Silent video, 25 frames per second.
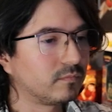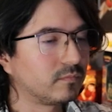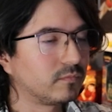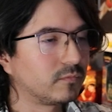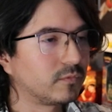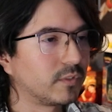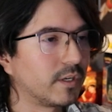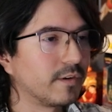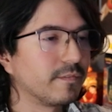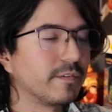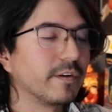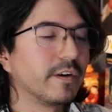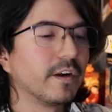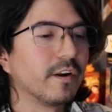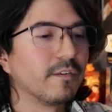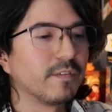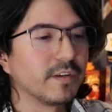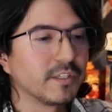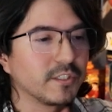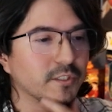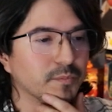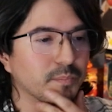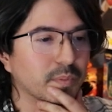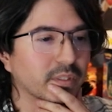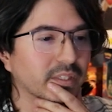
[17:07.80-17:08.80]
I'm trying to figure out if I
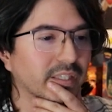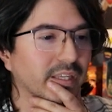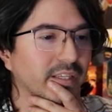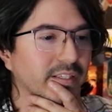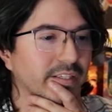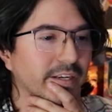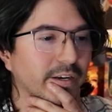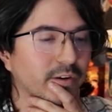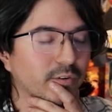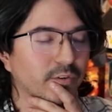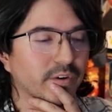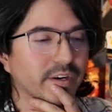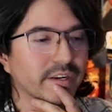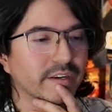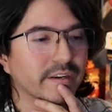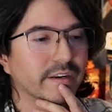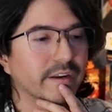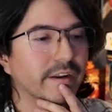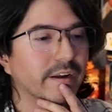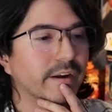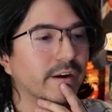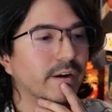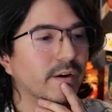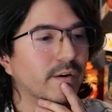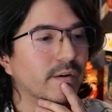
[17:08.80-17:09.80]
should put that down right
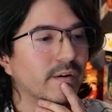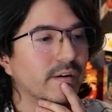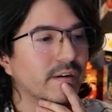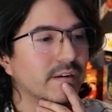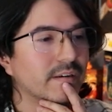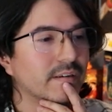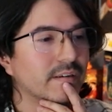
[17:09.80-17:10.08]
now.